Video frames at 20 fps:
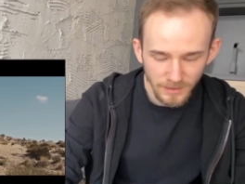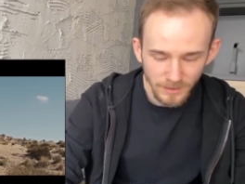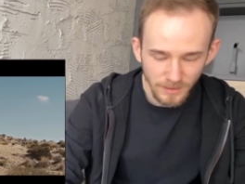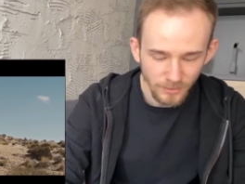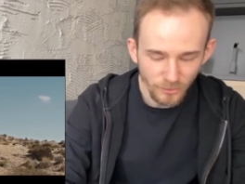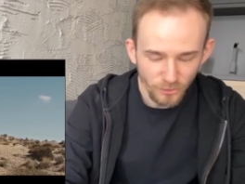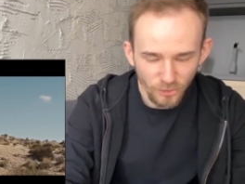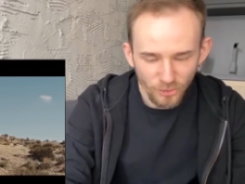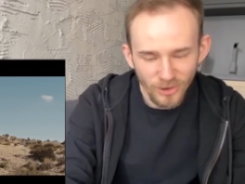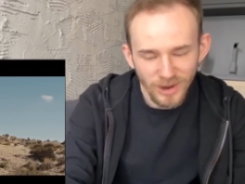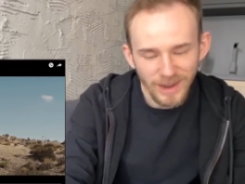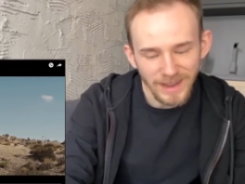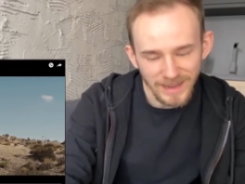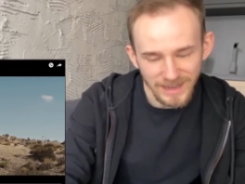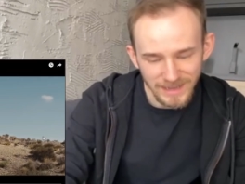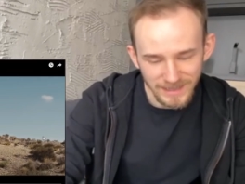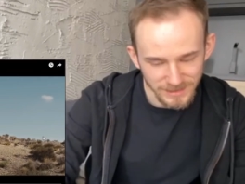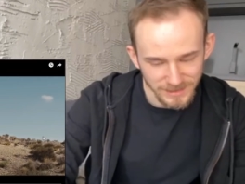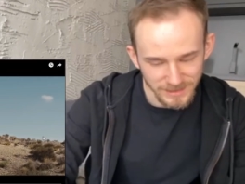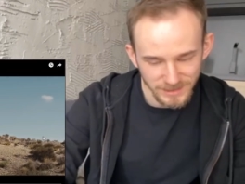hope.
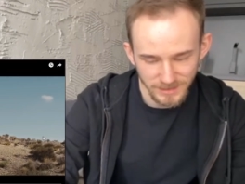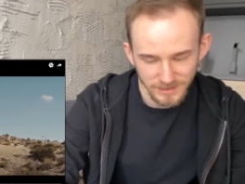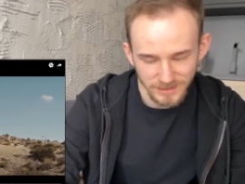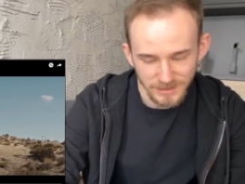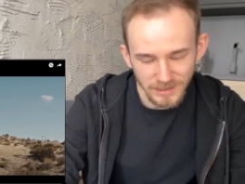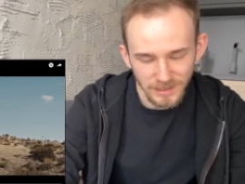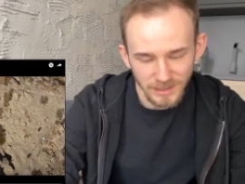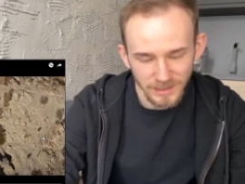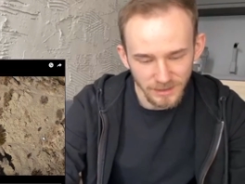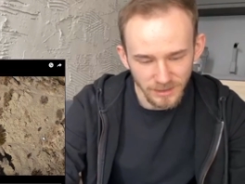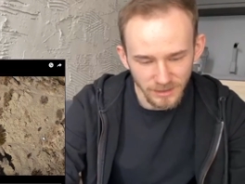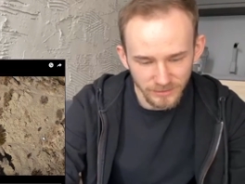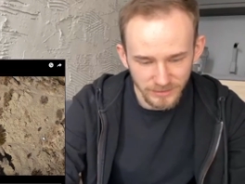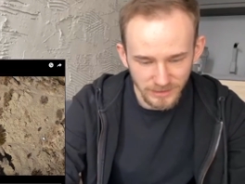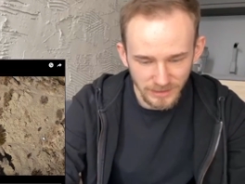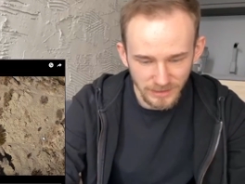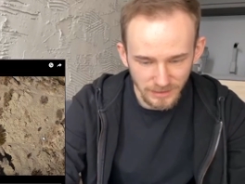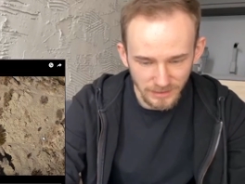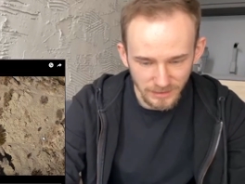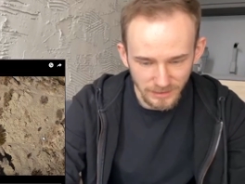Wait, I love
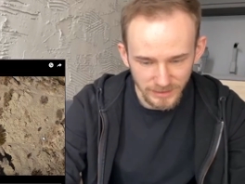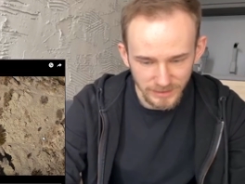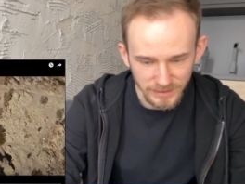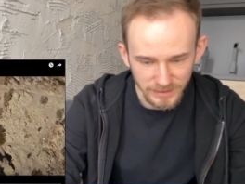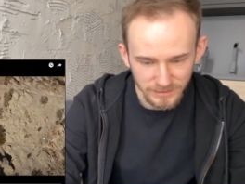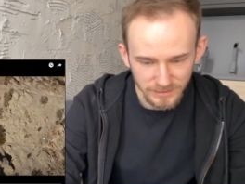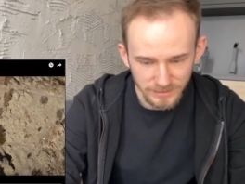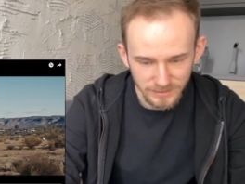that line.